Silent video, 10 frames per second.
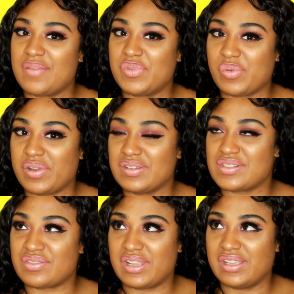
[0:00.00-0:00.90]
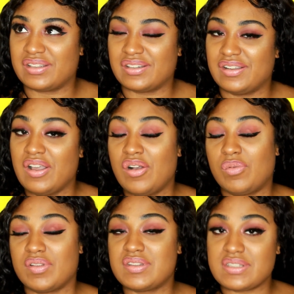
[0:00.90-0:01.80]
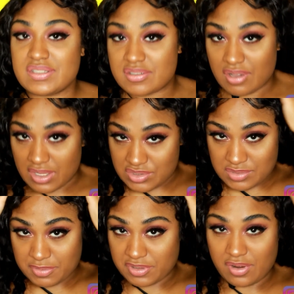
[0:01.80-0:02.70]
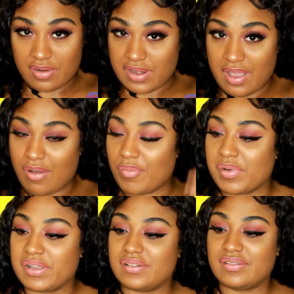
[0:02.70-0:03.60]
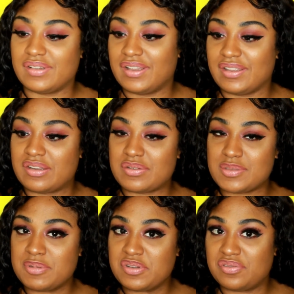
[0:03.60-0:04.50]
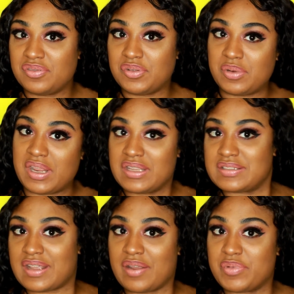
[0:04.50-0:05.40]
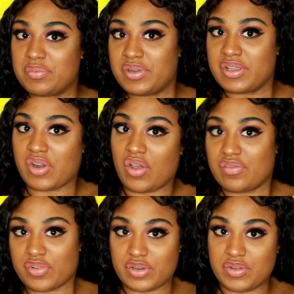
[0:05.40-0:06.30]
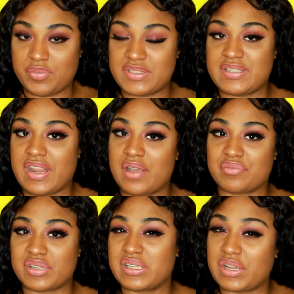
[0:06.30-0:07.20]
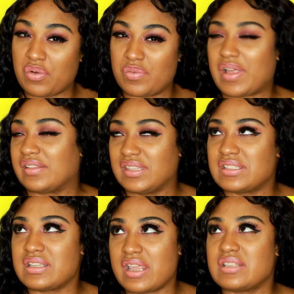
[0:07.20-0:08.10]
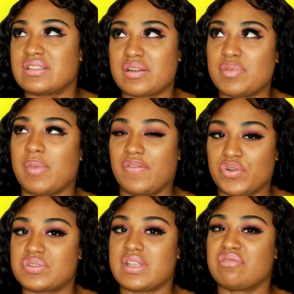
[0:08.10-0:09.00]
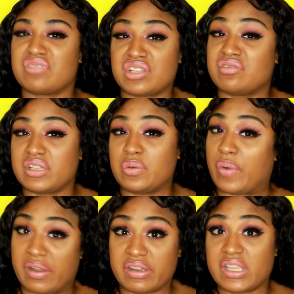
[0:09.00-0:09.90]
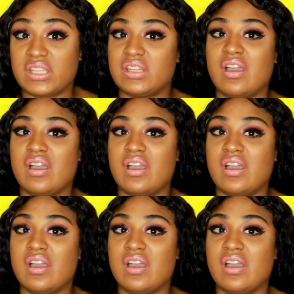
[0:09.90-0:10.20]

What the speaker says: I've been wearing this for like, well, this install I just put it on now, but you know, it's been a few days that I've been putting it on for a little bit. Today I'm really gonna, I think today is gonna be my first day really wearing it.